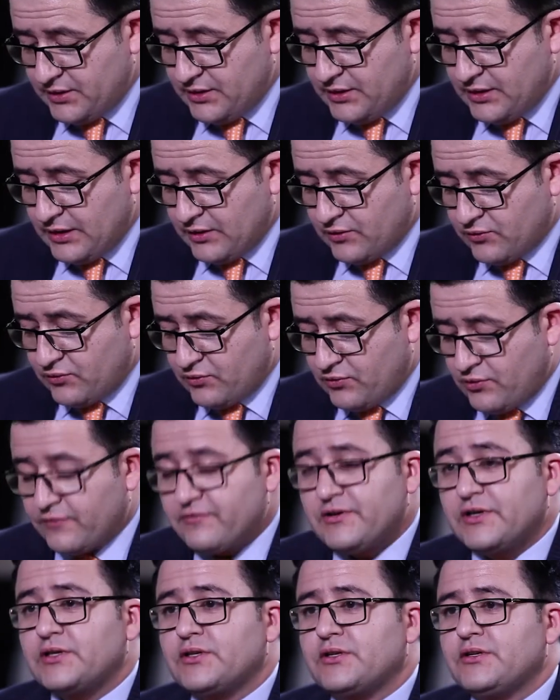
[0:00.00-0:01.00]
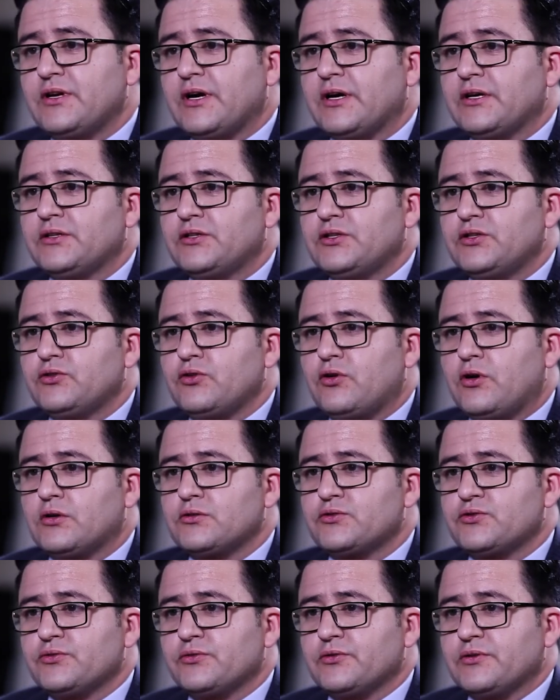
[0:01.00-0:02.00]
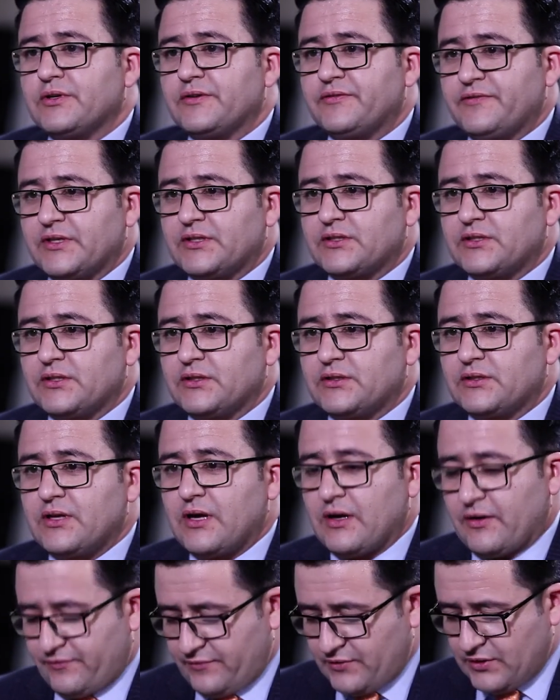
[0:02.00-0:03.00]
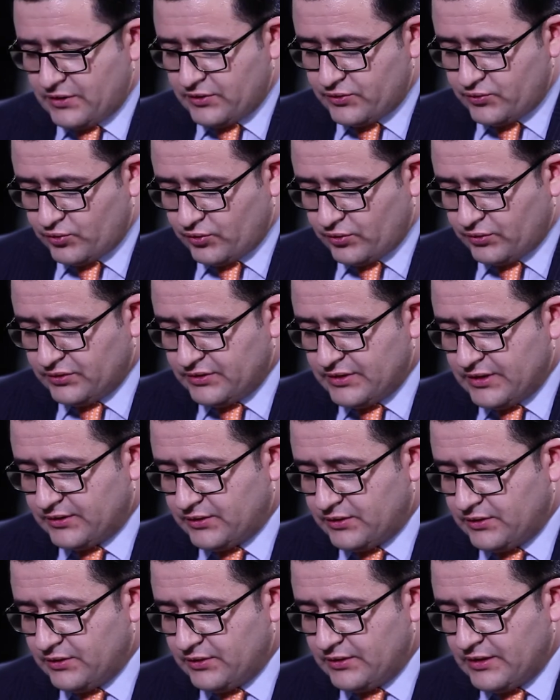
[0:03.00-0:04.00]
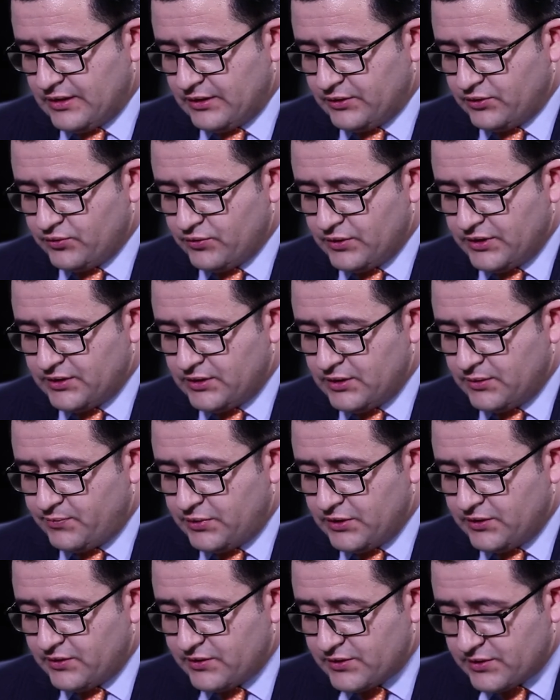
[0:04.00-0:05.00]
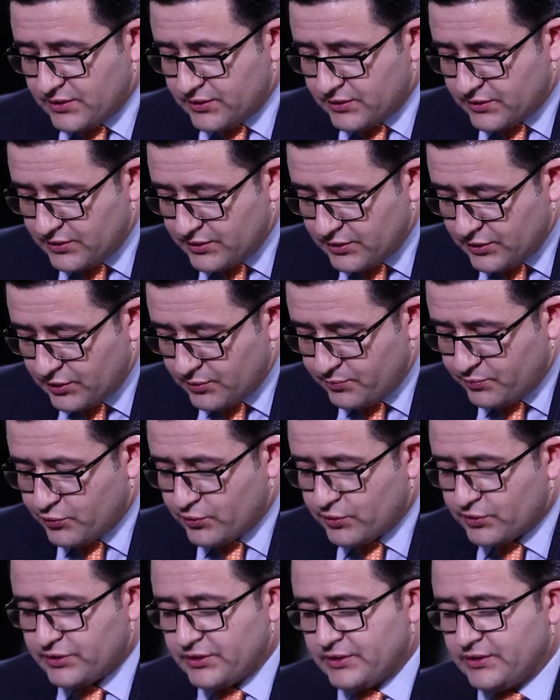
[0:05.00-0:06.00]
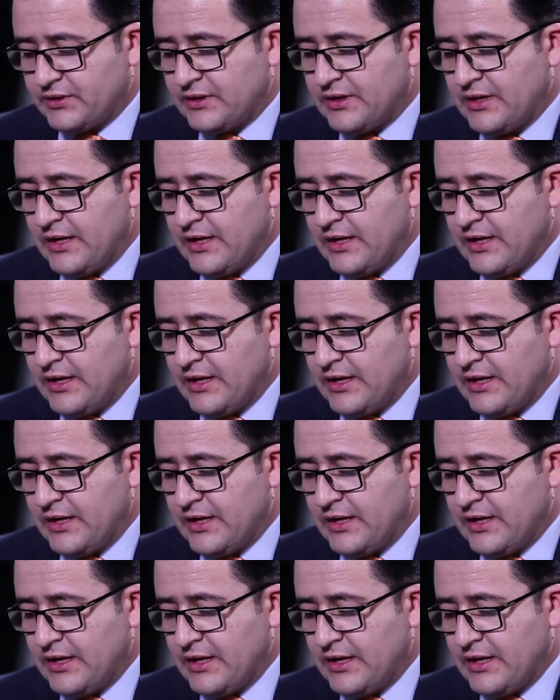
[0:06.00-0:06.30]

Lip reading: year, COVID-19 also affected Afghanistan. That the UNDP recently reported